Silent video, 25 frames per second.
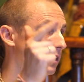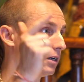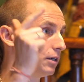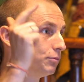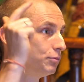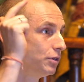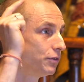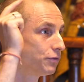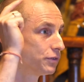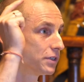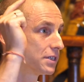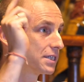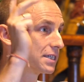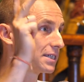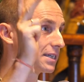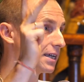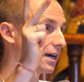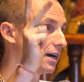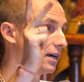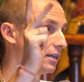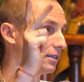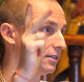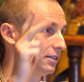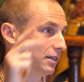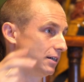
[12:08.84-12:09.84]
and we have the
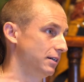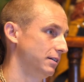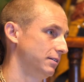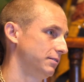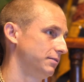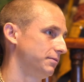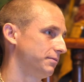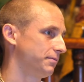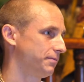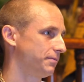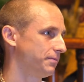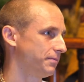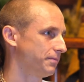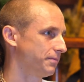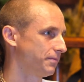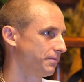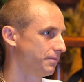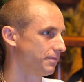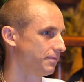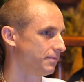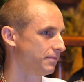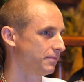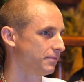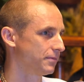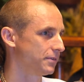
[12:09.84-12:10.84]
sadhya.
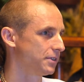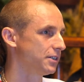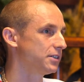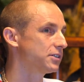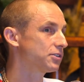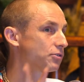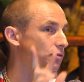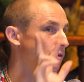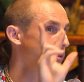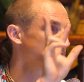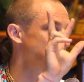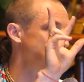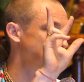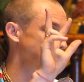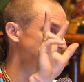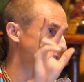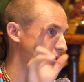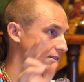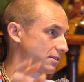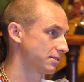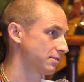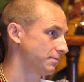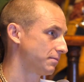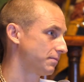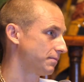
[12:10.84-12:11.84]
These three
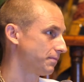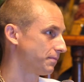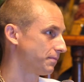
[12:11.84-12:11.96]
things.